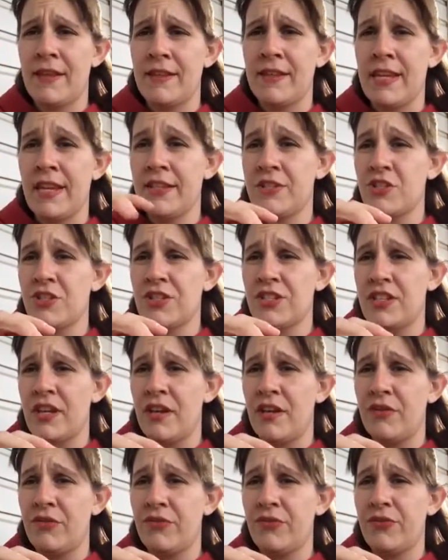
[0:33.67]
the edges
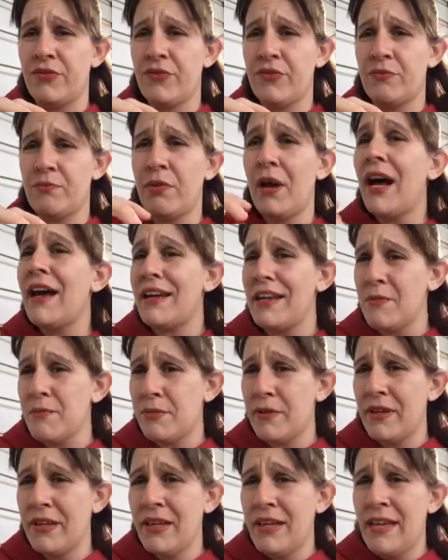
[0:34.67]
of
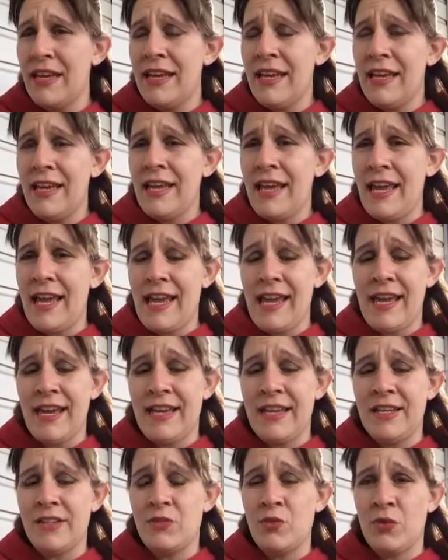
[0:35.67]
pipe,
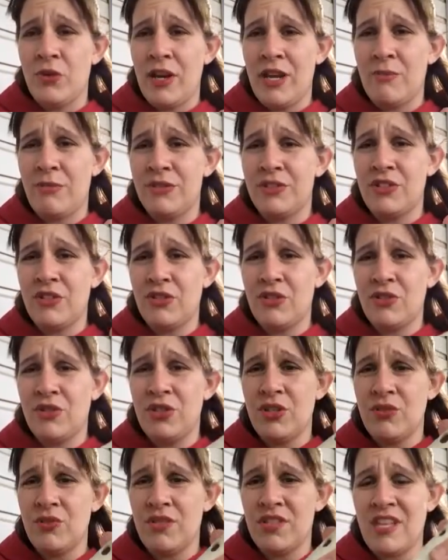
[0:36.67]
and we're able to
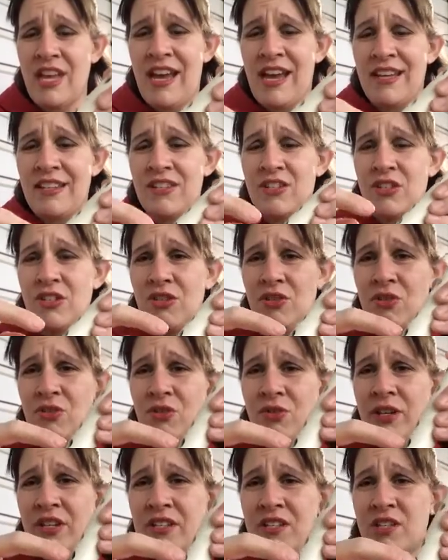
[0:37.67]
use that
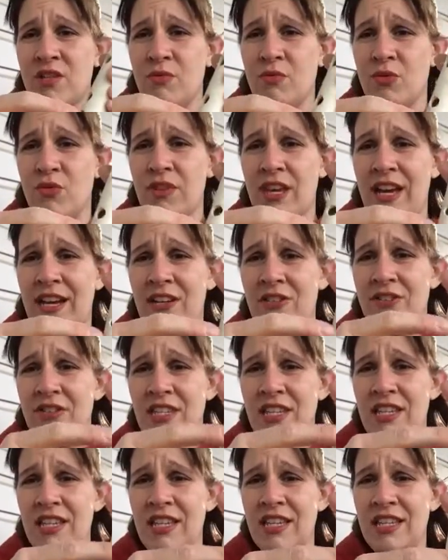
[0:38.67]
to smooth
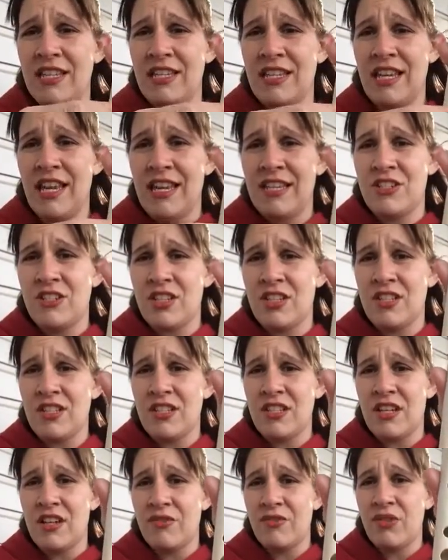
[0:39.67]
out the
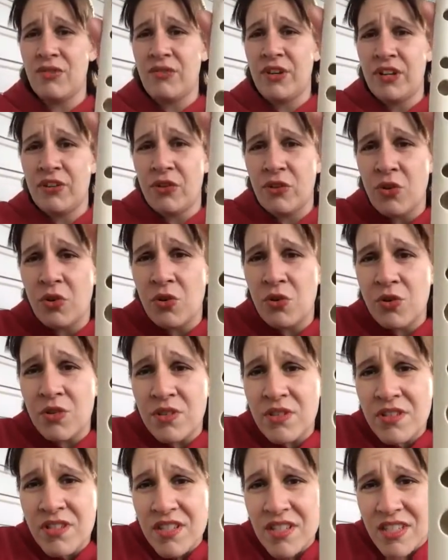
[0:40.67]
edges of the finger
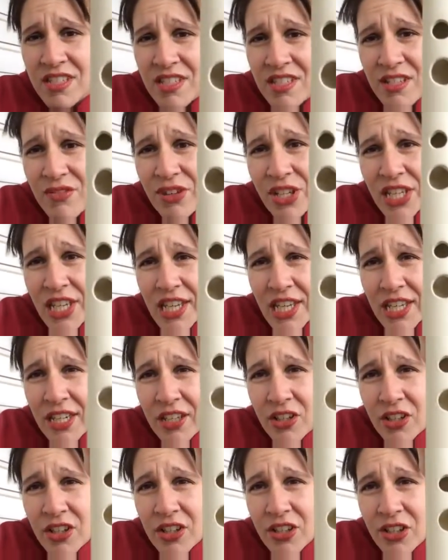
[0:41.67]
holes. Let's see if I can get
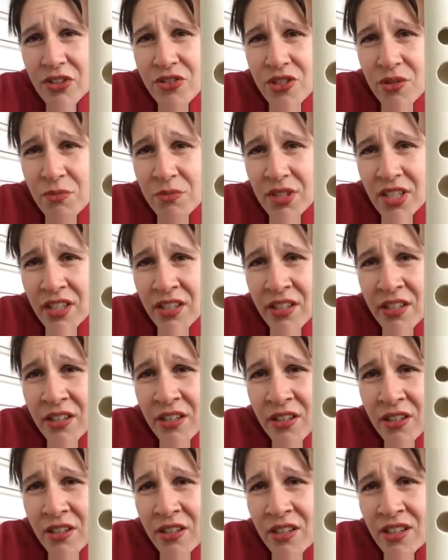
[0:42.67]
a good close-up
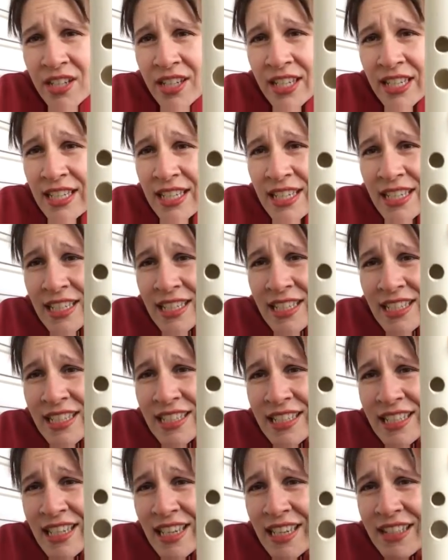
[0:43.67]
there.
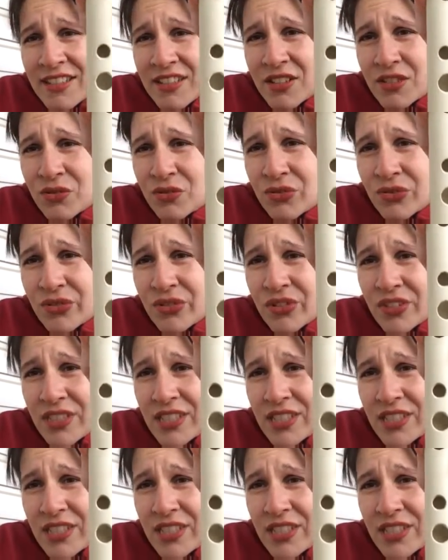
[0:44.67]
Kind of.